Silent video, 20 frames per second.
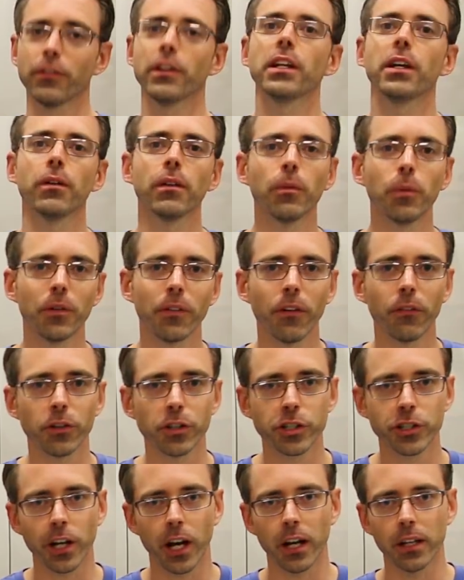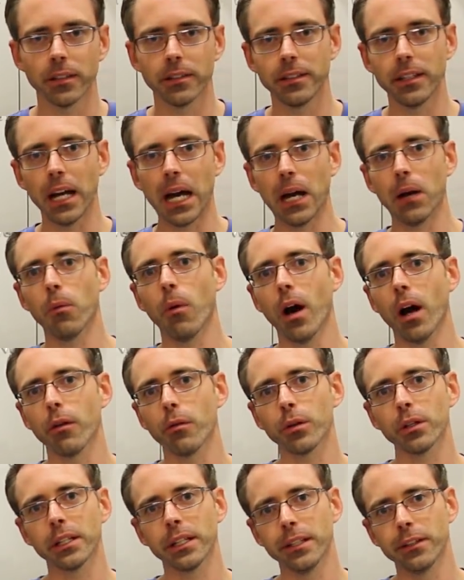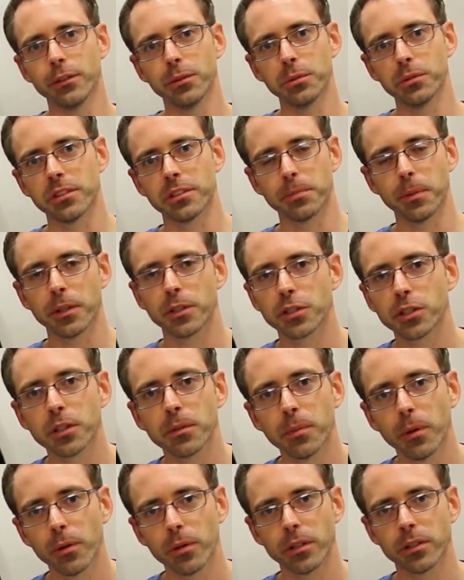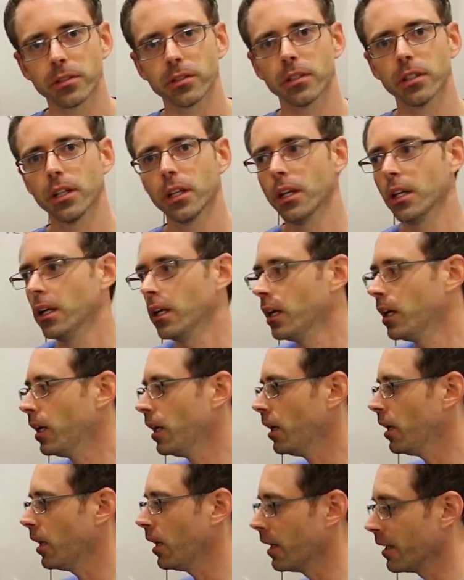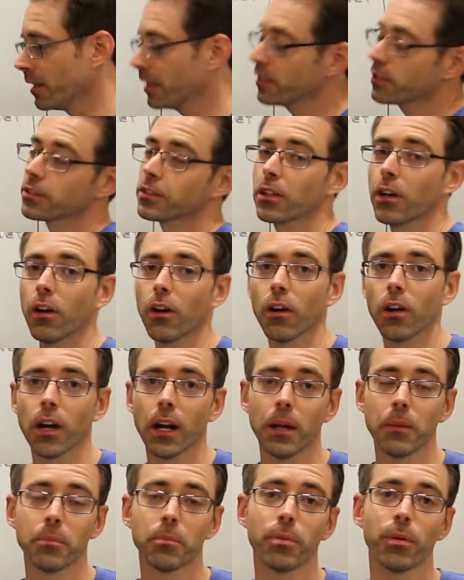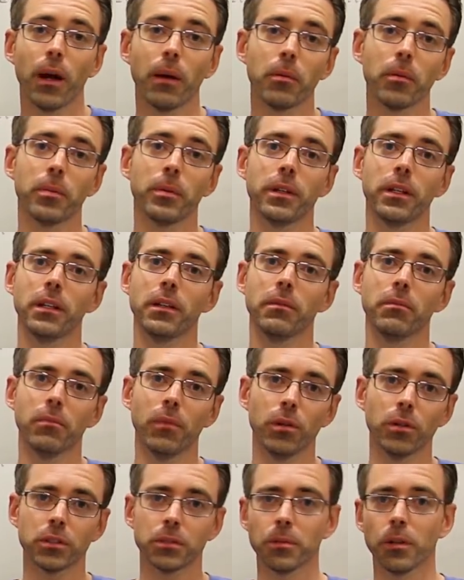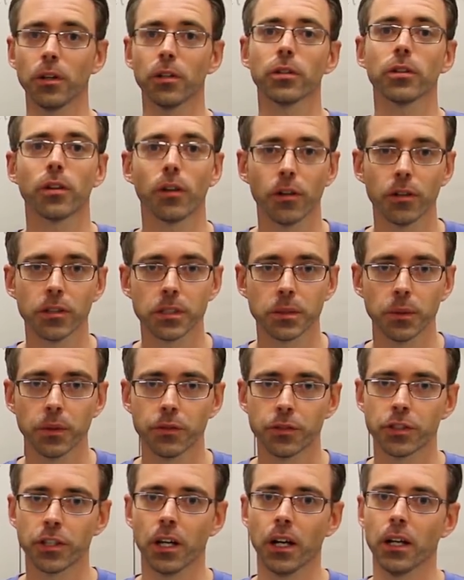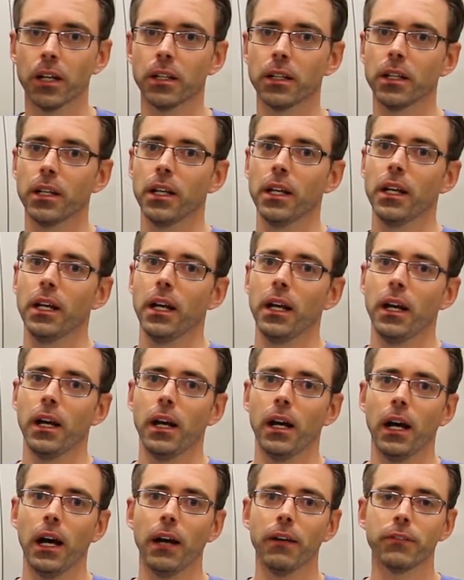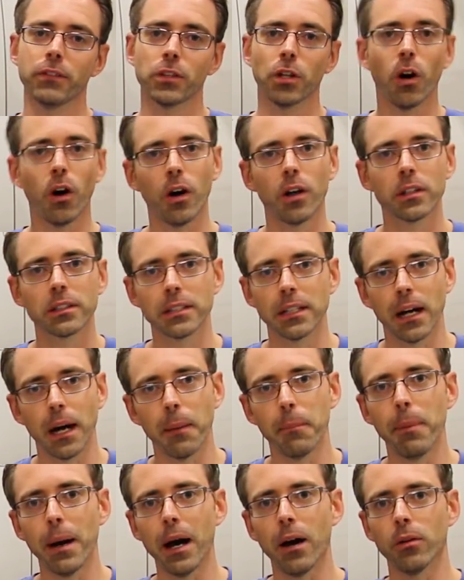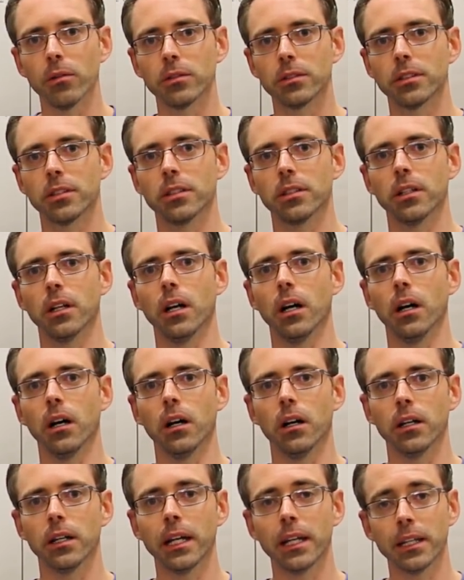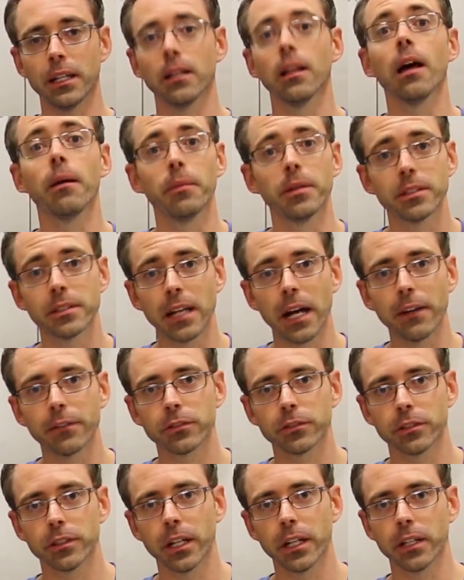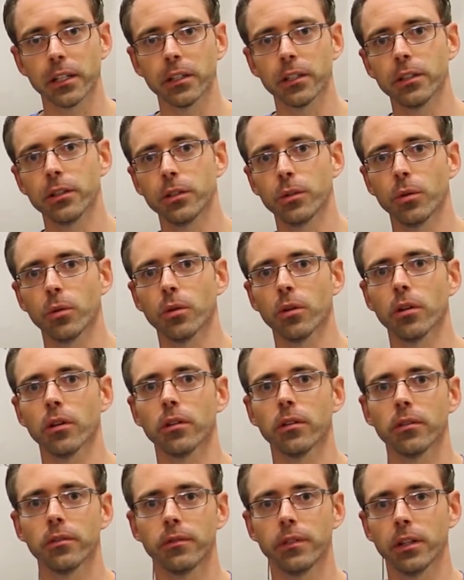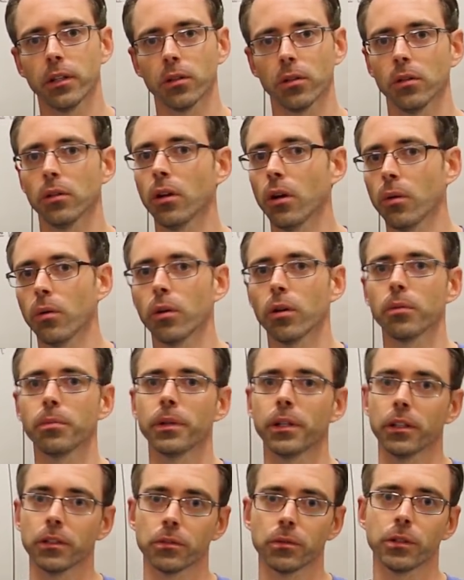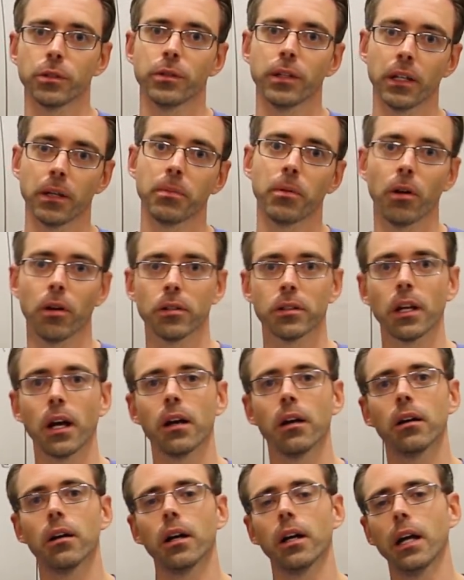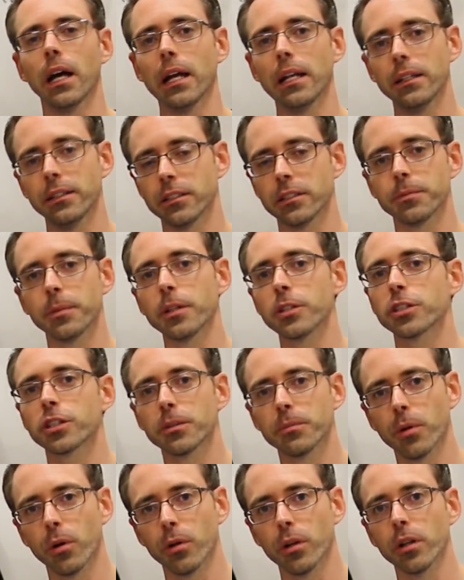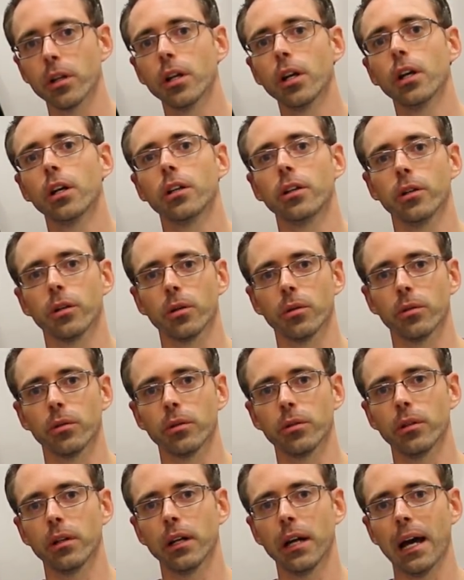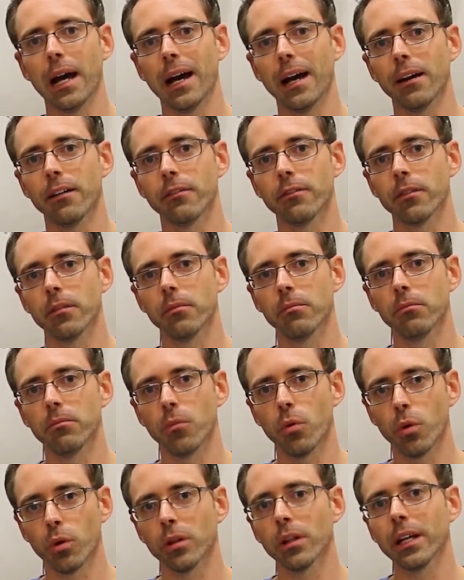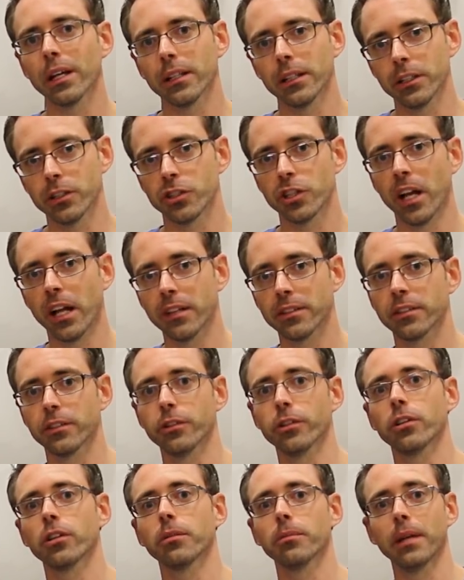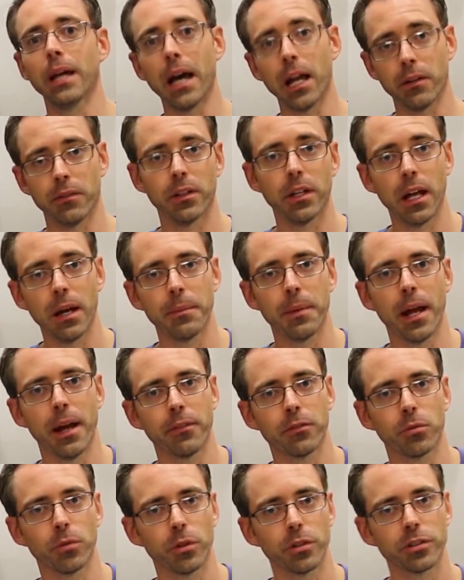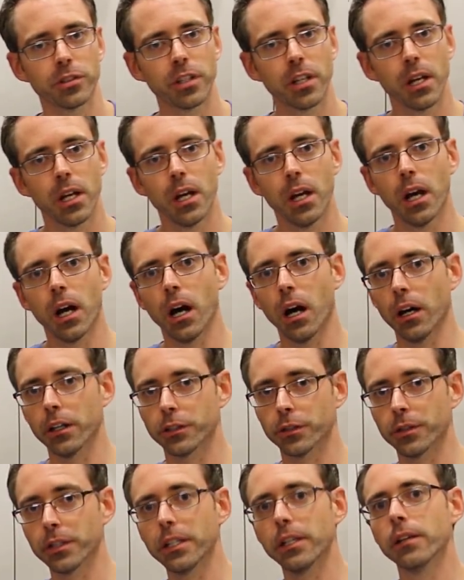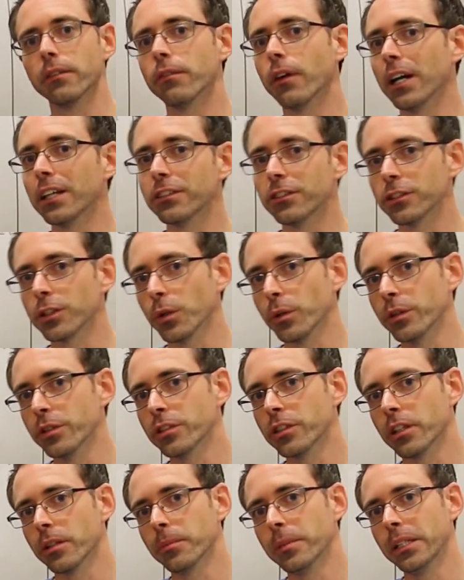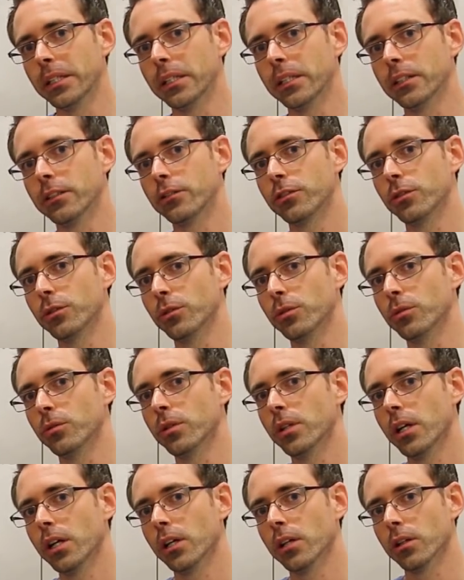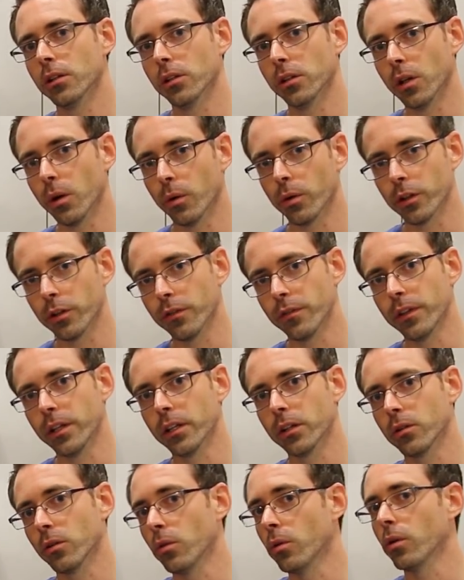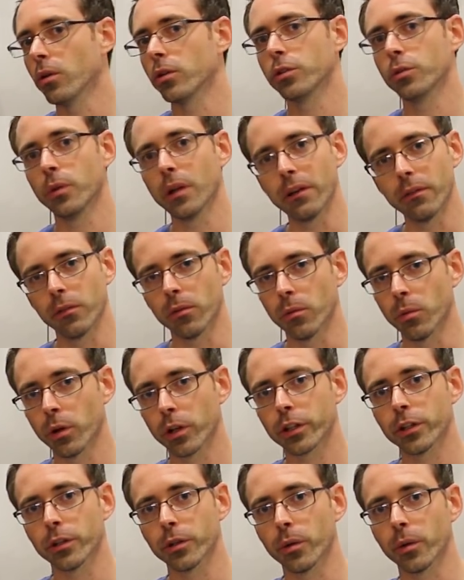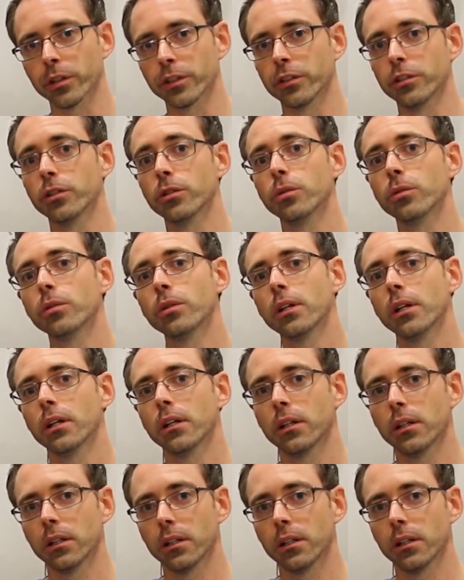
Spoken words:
video that we've ever shot DIY related to suspension components on this car and probably multiple other cars that we've shot, I've talked about getting alignments after getting your vehicle lowered, because when you take apart any suspension component, you're going to have more likely chance that you're going to be out of alignment afterwards. So the advice is always going to be to lower your vehicle or do whatever work you're going to do.